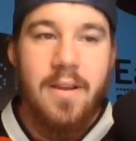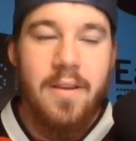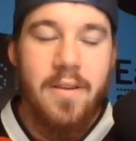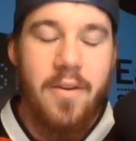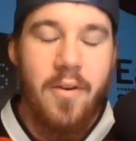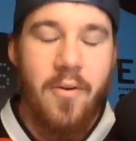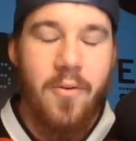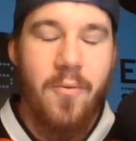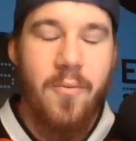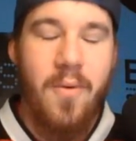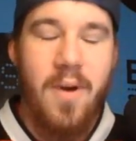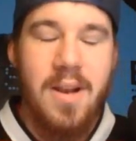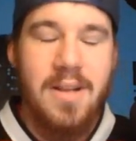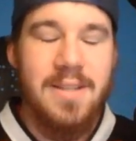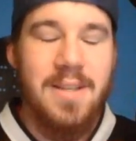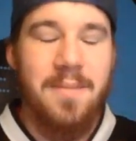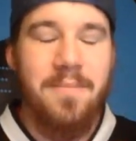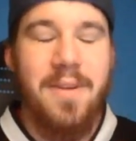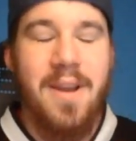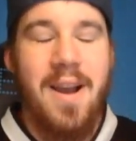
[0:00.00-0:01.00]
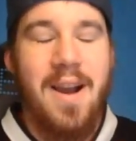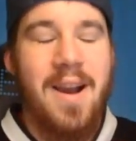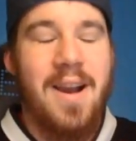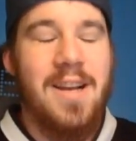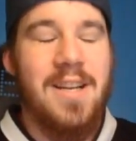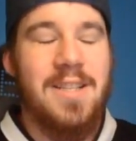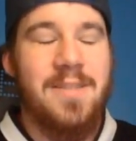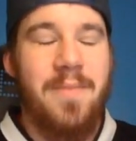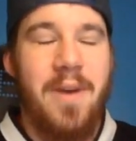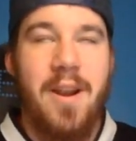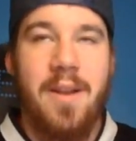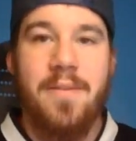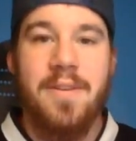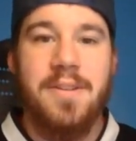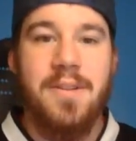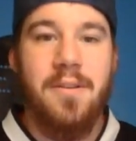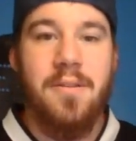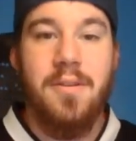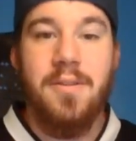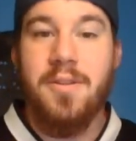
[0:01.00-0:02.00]
Yo, what is up, guys? My name is
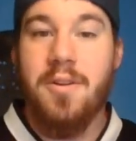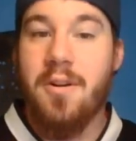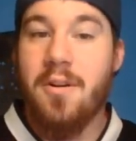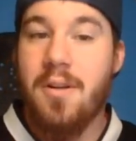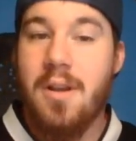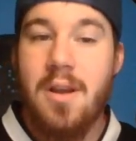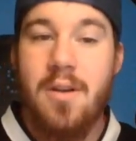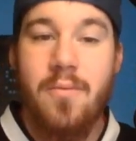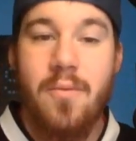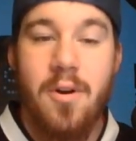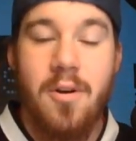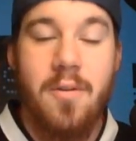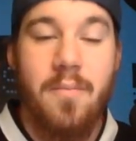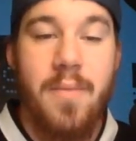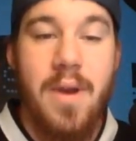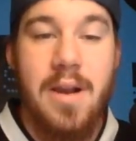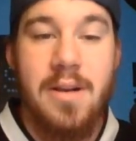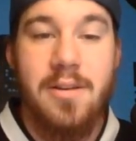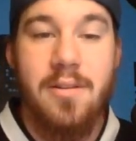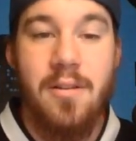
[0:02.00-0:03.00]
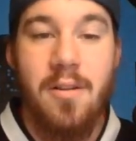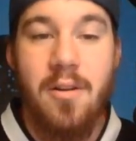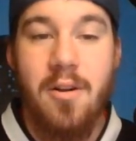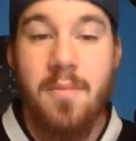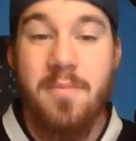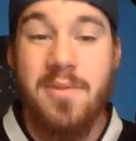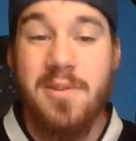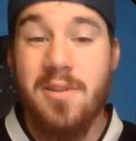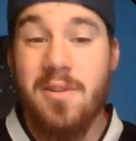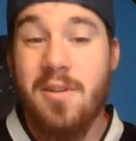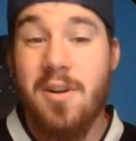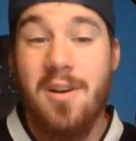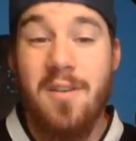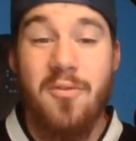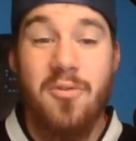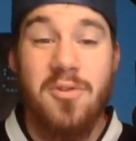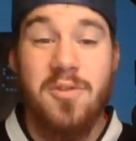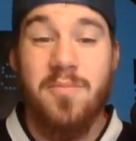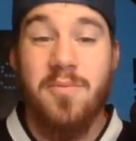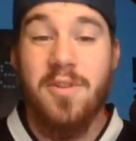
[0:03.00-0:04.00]
Nicholas Earle, and welcome back to another episode of
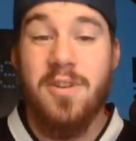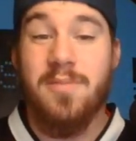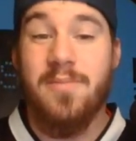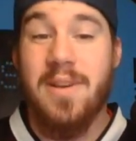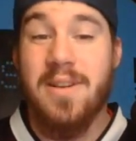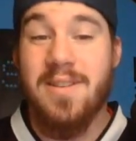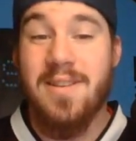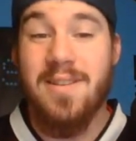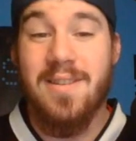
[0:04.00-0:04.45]
Earle Sports Bets.